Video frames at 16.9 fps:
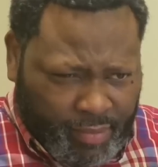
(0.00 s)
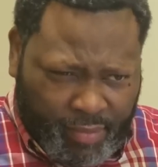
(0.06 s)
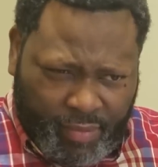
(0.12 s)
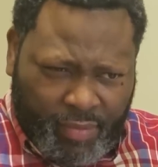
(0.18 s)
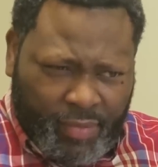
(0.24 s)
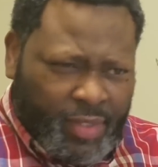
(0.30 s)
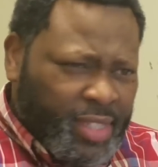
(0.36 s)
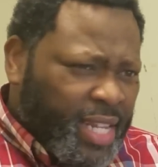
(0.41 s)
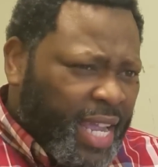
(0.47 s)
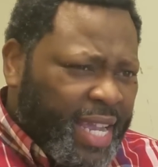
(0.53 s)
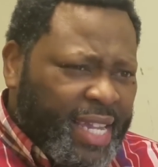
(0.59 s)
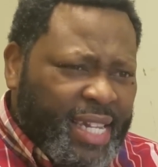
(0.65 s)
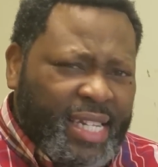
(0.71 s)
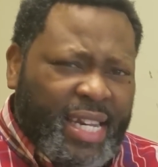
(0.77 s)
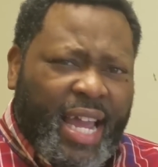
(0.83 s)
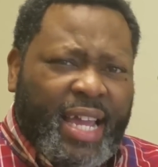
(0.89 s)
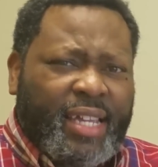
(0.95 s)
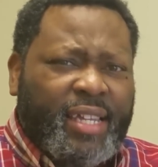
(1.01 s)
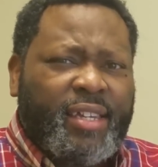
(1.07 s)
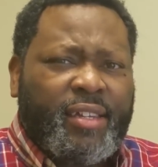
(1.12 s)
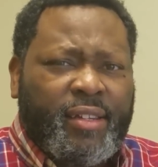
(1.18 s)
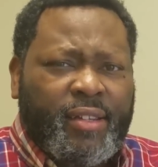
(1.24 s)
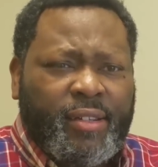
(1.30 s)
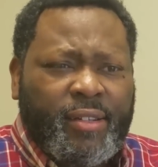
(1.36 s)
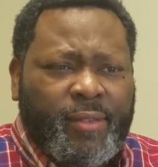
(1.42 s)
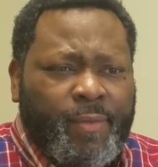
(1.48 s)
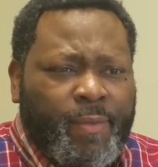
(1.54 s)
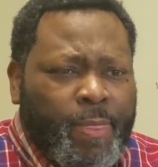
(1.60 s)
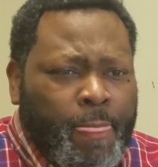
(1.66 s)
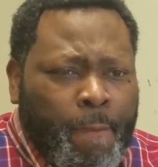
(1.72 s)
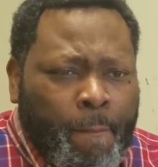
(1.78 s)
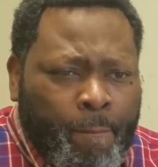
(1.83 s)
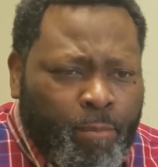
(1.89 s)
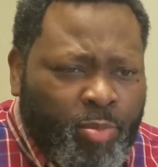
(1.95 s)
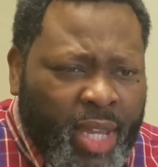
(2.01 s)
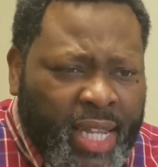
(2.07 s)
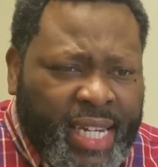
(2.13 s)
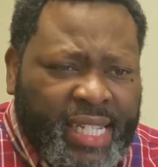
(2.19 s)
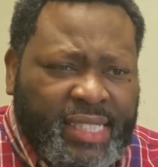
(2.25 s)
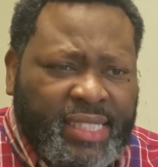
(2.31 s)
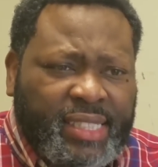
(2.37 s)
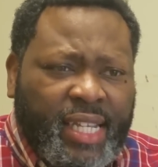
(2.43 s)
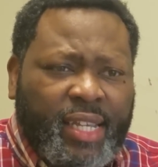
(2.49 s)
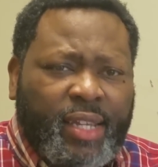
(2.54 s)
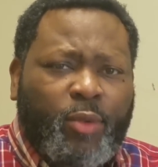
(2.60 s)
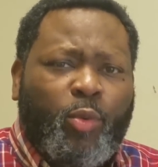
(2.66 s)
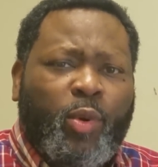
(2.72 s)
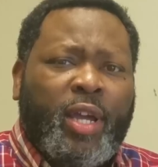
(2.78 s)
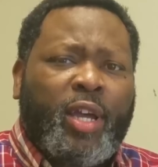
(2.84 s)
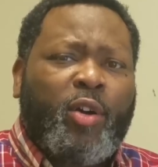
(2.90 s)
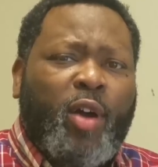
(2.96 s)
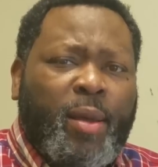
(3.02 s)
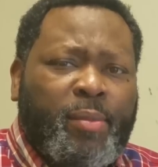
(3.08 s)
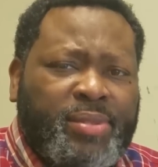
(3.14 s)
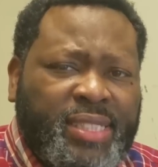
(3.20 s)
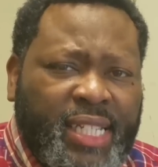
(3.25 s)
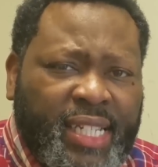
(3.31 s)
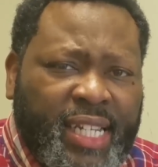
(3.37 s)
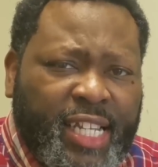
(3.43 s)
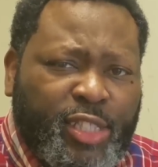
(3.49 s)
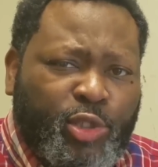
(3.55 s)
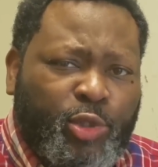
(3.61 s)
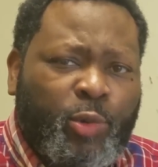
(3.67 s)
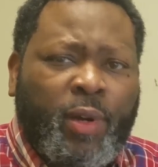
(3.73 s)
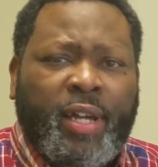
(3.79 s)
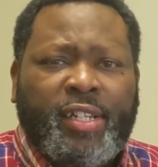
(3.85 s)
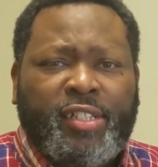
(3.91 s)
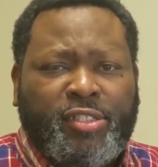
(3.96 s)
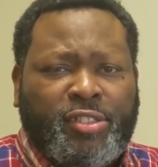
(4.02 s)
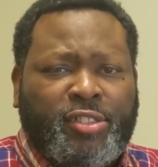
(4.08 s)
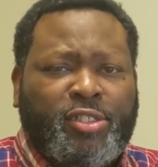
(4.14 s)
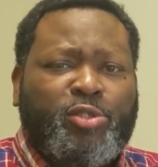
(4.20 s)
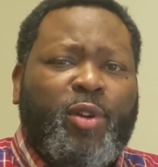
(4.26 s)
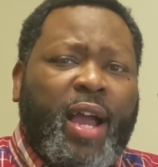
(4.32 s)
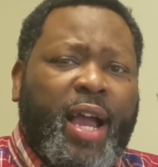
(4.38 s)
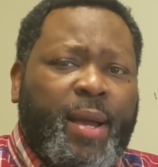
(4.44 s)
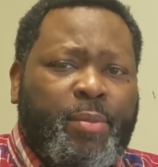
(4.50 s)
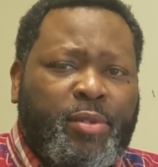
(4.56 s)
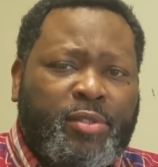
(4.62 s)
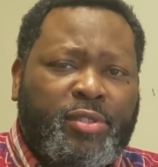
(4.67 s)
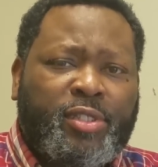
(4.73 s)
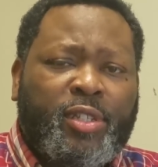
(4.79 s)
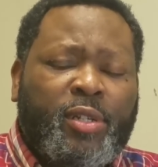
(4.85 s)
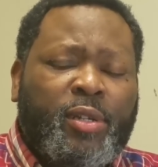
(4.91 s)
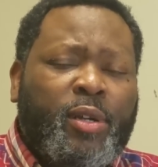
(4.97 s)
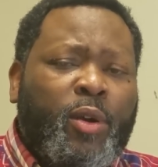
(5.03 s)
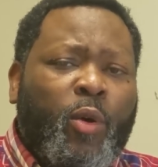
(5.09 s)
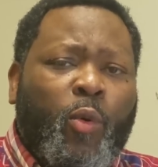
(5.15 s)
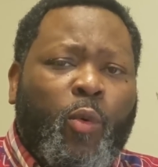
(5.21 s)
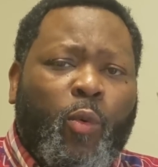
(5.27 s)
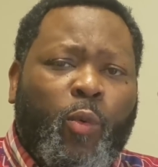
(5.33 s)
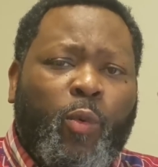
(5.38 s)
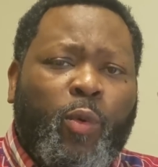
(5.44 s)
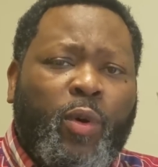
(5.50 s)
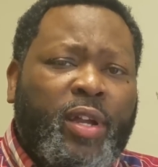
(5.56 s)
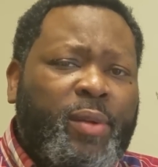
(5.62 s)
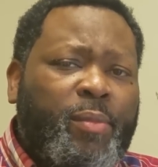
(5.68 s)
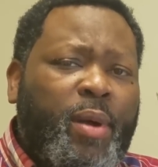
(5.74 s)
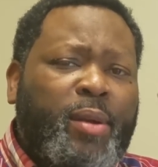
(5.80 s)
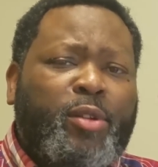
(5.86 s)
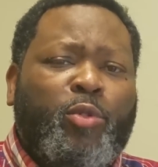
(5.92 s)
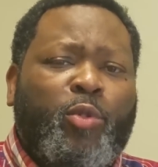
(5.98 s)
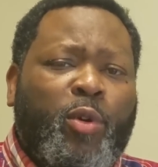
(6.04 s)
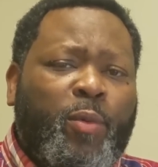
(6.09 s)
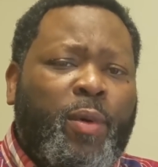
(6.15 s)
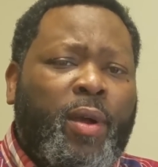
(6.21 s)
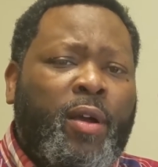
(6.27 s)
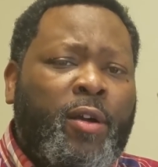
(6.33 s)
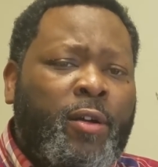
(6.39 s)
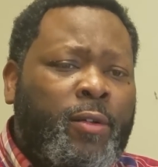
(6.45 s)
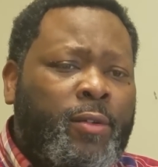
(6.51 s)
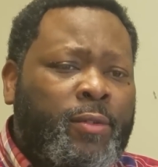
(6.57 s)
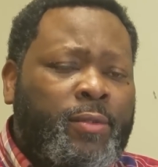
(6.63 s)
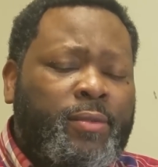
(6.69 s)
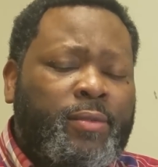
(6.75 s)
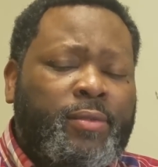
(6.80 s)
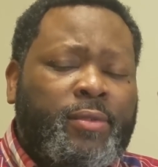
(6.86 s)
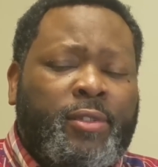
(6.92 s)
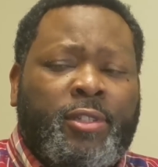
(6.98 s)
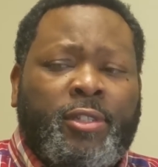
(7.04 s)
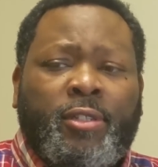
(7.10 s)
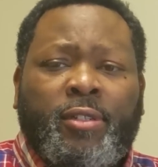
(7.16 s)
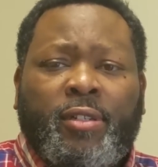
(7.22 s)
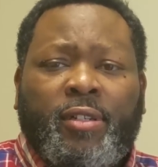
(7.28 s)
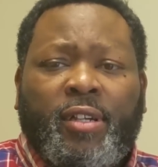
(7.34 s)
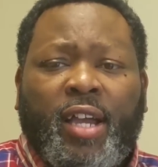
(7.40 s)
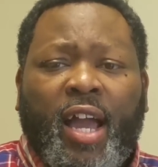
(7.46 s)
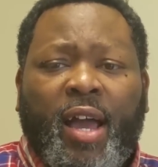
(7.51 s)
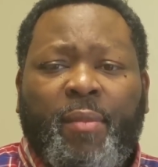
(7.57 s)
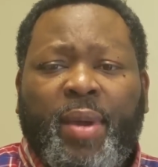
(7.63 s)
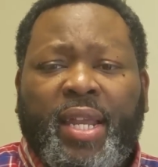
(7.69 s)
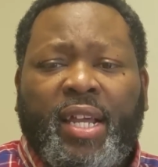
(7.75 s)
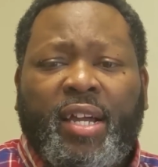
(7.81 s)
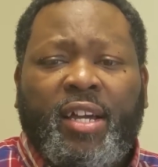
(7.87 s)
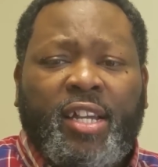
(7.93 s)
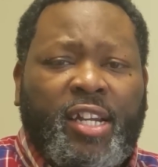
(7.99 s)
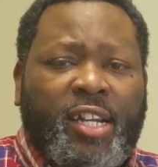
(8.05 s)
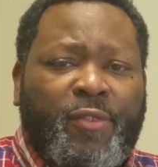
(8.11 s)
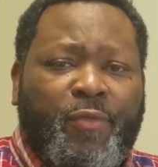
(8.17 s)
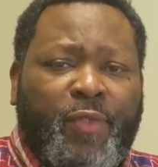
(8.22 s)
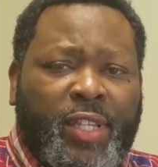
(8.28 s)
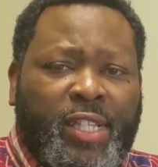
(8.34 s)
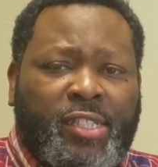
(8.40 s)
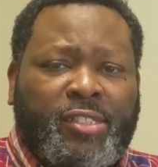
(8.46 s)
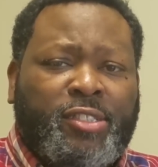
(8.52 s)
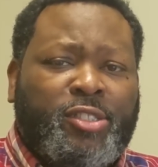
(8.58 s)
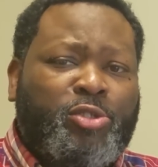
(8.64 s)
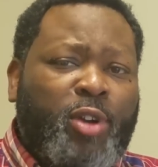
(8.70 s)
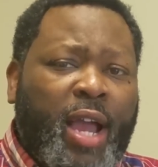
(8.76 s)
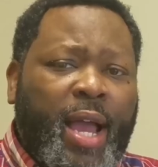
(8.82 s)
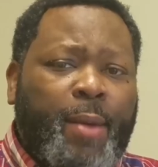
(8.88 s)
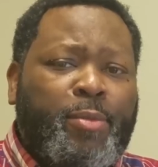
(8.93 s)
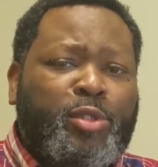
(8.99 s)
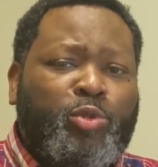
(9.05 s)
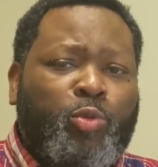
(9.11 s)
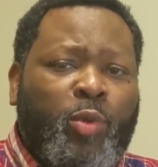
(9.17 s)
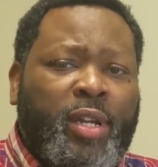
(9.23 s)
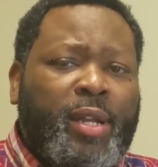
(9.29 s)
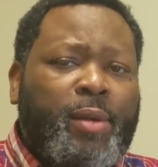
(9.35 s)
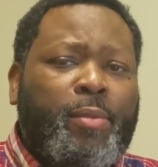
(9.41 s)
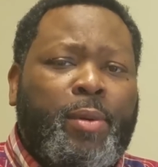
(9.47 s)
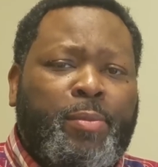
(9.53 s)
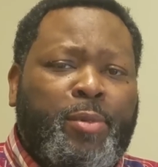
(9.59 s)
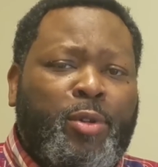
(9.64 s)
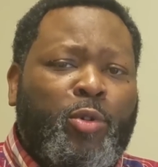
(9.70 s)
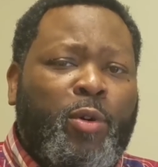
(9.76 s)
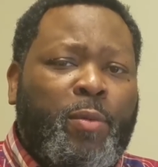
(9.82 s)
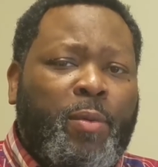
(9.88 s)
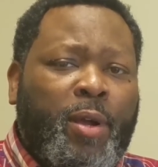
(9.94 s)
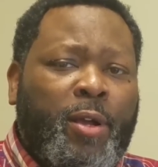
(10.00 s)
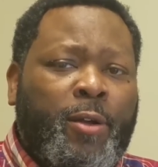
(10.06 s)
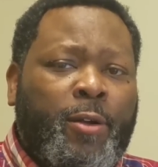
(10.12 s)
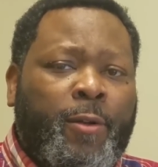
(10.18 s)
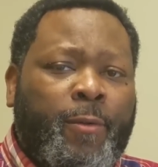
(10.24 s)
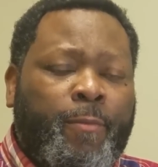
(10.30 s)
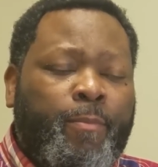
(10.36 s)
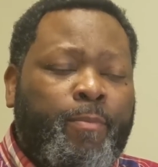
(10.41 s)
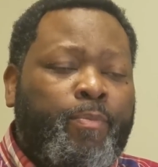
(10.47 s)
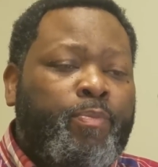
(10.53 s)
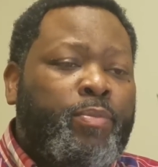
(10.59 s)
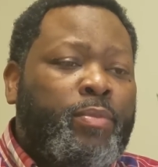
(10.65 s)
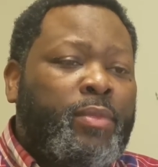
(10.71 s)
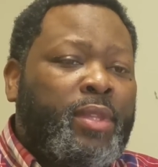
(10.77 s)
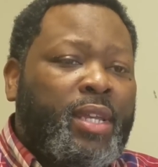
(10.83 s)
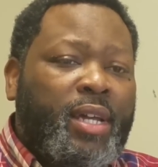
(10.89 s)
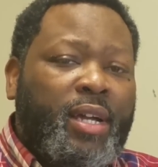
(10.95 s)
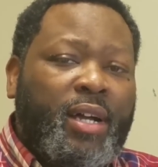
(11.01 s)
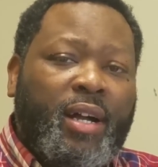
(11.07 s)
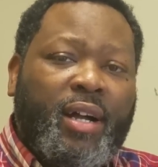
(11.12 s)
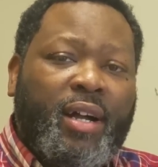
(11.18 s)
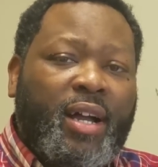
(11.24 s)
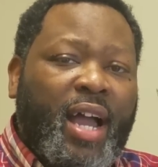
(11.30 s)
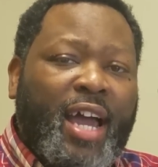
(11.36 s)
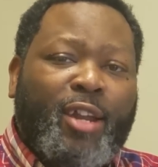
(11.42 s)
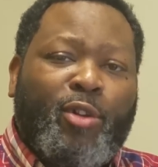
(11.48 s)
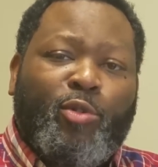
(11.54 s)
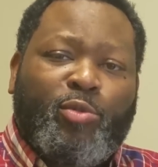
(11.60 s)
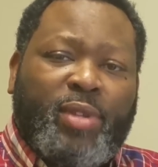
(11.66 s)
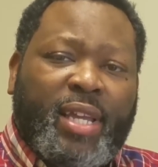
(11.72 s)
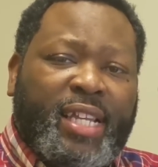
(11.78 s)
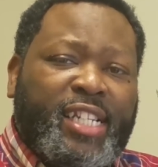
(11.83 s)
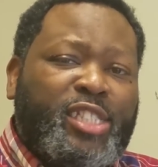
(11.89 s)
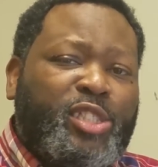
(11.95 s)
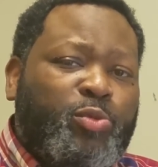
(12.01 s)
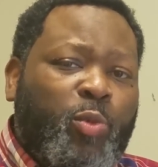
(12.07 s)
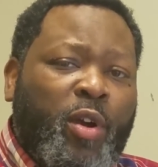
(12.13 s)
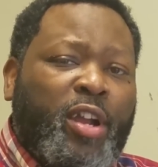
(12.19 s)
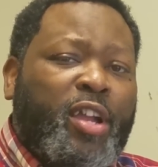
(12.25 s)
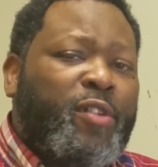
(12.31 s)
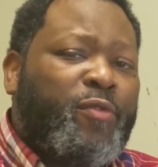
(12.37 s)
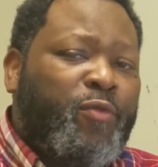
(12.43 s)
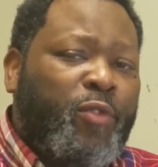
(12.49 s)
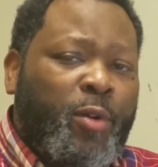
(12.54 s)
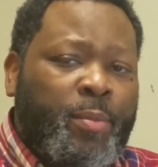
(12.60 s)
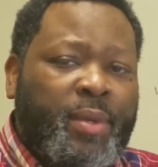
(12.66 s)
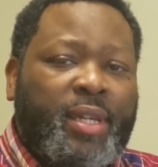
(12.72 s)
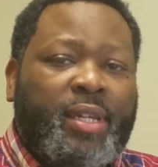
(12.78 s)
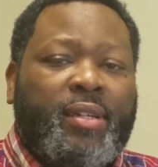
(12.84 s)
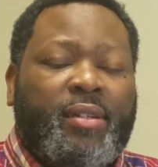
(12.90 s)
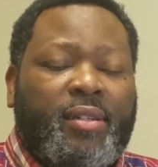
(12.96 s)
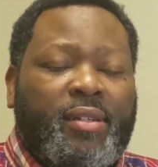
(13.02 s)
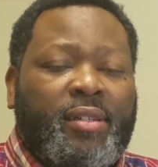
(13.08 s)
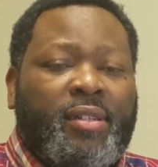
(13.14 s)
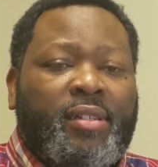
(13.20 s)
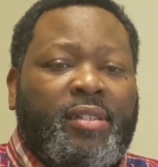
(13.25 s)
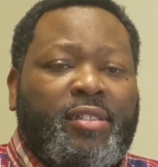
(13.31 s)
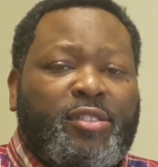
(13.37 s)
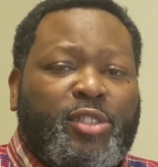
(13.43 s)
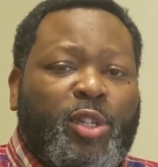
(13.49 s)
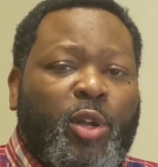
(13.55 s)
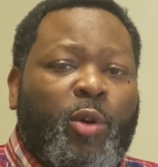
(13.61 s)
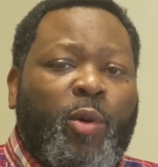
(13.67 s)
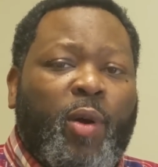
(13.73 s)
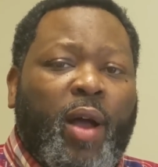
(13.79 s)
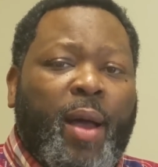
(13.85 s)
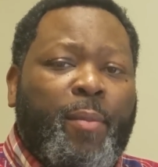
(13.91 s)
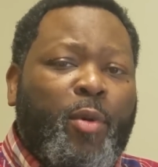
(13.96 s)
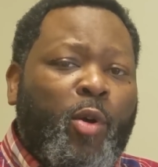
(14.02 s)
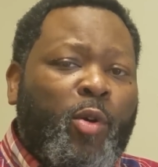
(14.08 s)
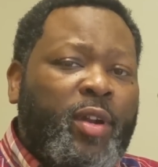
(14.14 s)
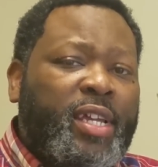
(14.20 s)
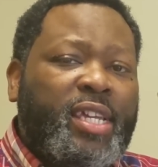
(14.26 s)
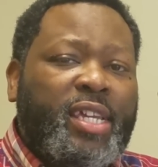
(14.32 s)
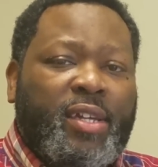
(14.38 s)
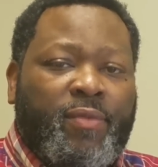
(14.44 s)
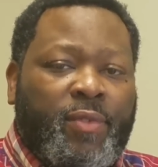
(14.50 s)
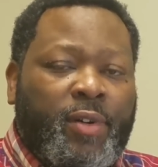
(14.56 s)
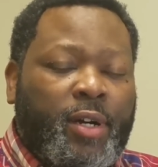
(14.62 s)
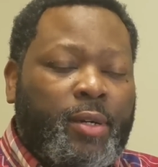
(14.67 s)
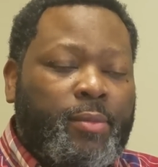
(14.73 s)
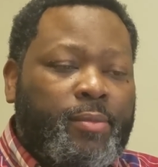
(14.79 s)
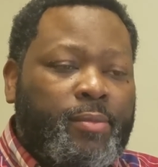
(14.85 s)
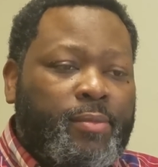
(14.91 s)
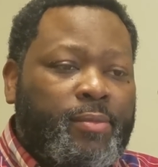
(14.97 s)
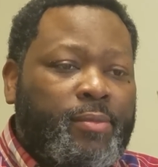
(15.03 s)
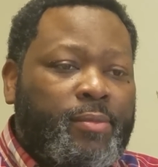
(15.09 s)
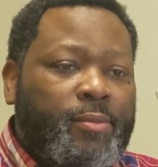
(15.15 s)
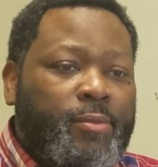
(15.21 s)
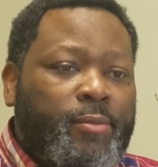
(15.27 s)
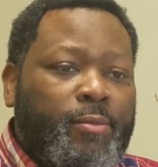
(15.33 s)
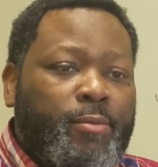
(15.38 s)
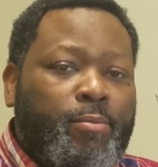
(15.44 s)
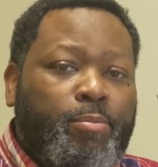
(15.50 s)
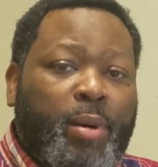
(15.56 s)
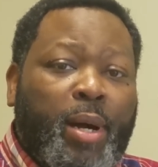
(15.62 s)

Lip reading: that get out here and they say, well, I'm sitting at 200 subscribers. What am I doing wrong? I'm at 150 subscribers. What am I doing wrong? I don't think this is working for me, so I'm going to give up. But before